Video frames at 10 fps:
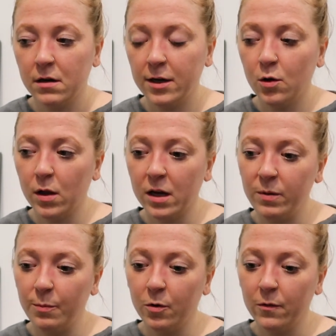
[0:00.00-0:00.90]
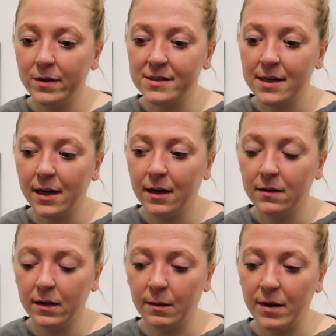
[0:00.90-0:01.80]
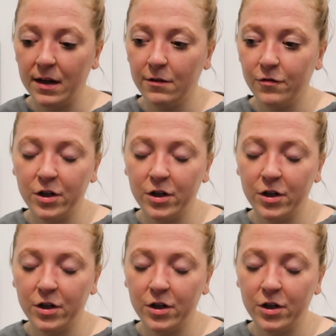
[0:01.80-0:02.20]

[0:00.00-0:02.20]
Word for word: I know a lot of people have been saying like making